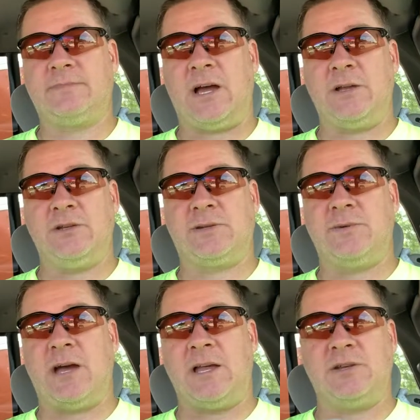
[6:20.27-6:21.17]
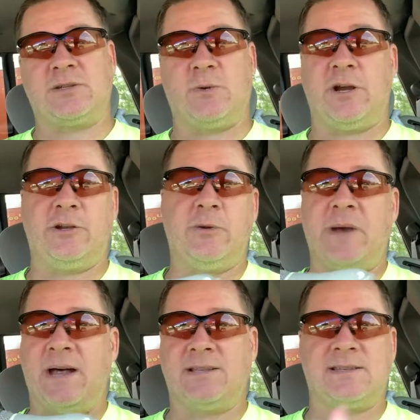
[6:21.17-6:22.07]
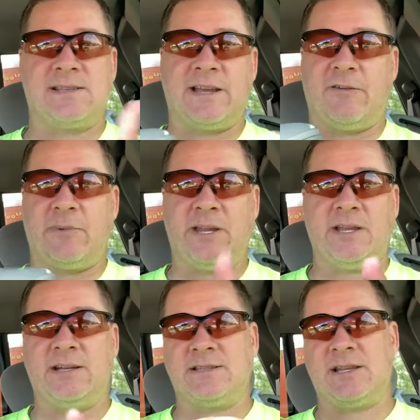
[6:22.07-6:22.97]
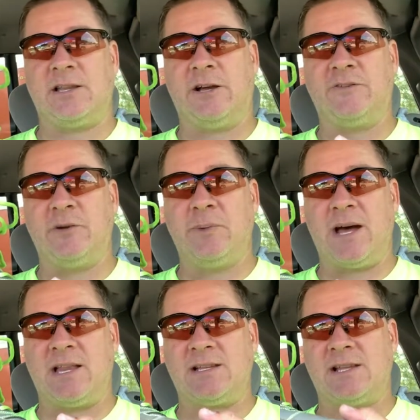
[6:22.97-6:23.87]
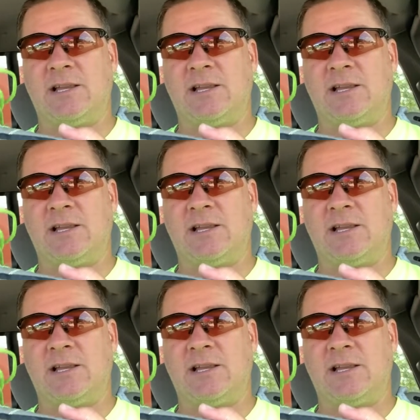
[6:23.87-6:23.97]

I used to be I used to wear New Balances like everybody else. I love New Balance.